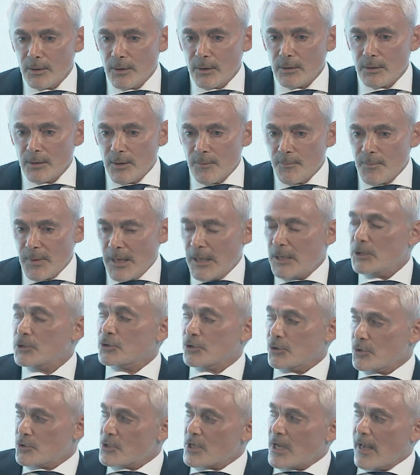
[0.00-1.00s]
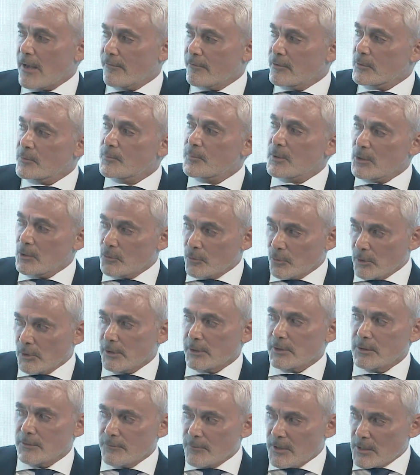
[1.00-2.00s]
the majors haven't been
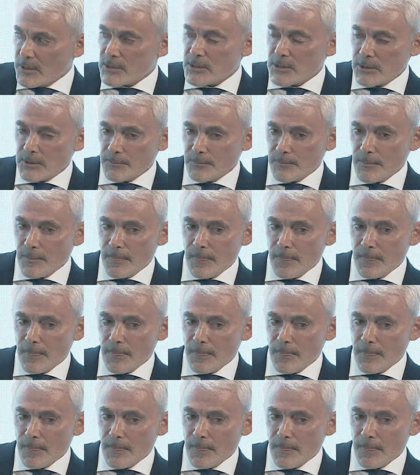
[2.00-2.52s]
really investing.